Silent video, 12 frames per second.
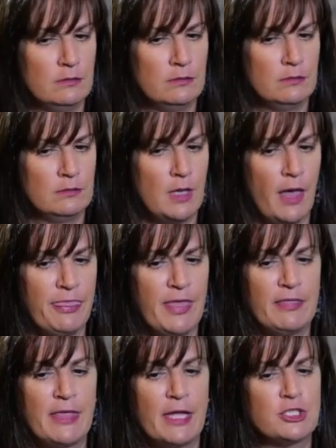I
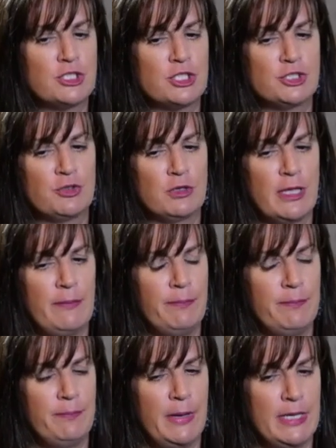think that's just your
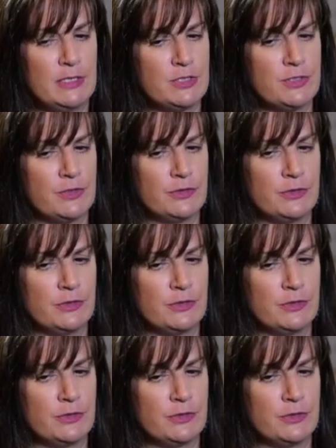lead paint cert.